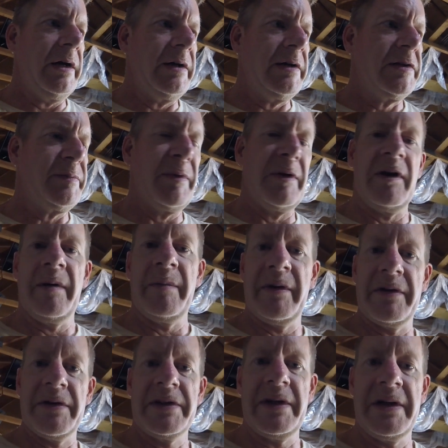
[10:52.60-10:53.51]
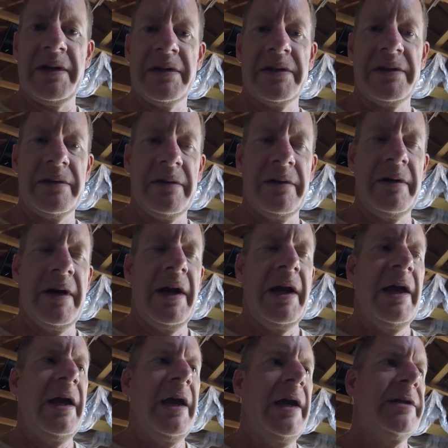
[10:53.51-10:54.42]
speedometer sensor,
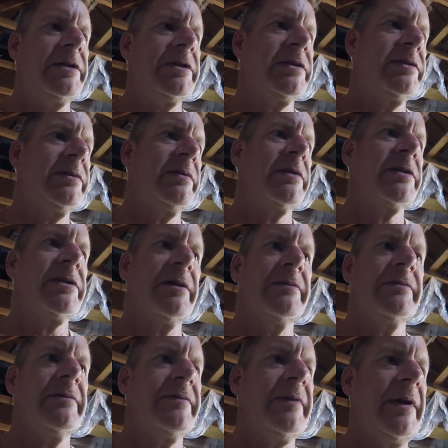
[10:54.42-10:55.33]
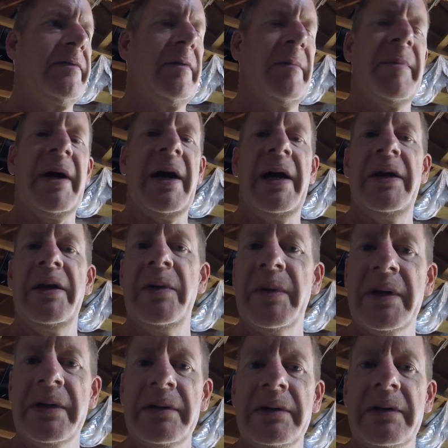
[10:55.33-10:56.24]
and just do yourself a favor and buy a new
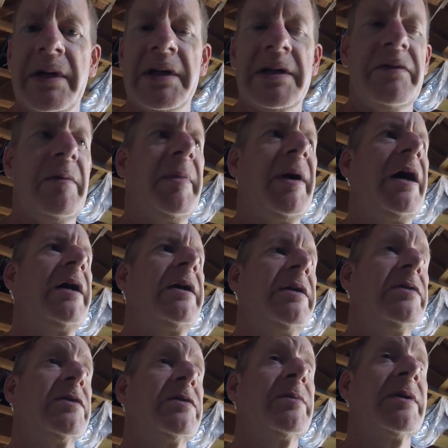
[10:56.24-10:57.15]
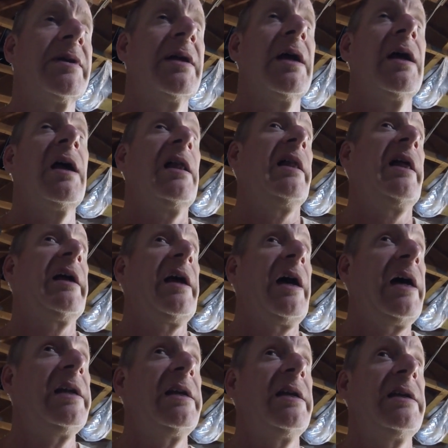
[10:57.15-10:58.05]
one, because if you buy a used one like
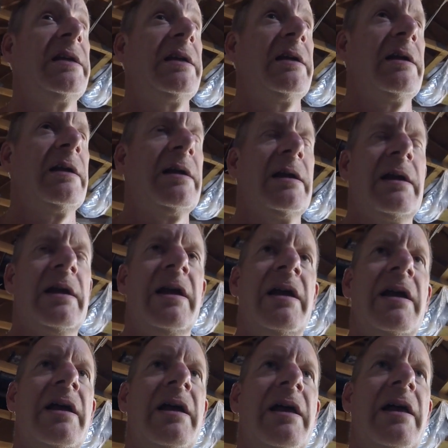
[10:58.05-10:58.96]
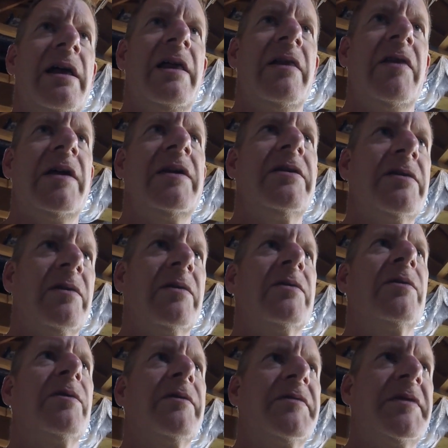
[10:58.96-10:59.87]
I did, then you
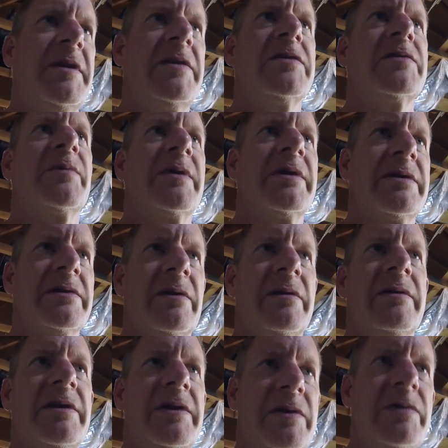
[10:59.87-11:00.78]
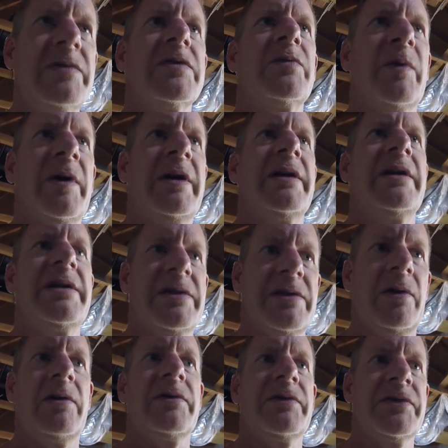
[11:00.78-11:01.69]
don't know if the used one
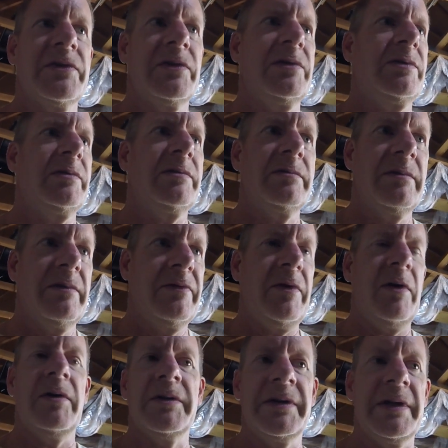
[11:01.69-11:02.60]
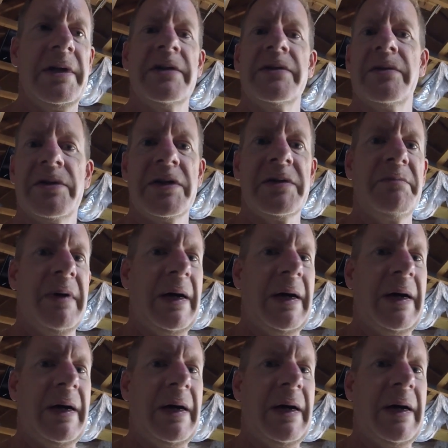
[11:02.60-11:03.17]
is also faulty. So just